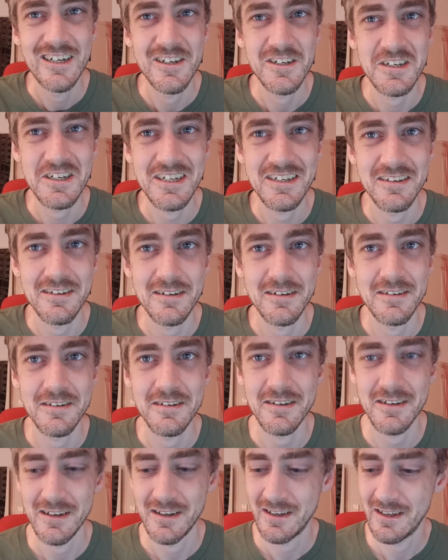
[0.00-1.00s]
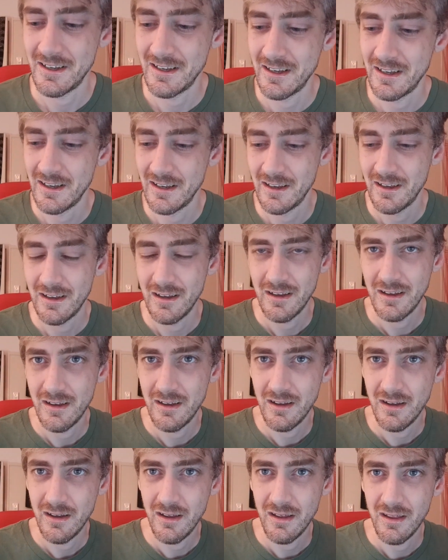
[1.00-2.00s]
Jesus.
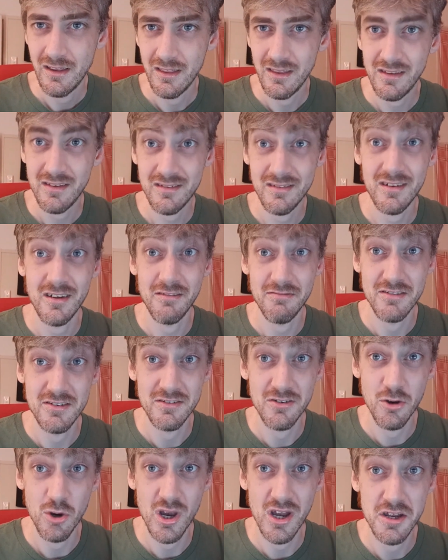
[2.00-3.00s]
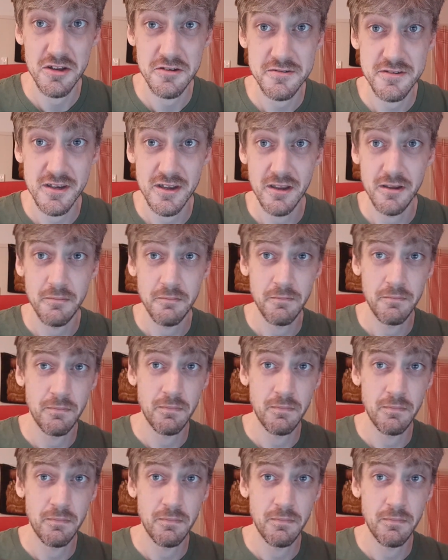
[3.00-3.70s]
This stuff is crazy.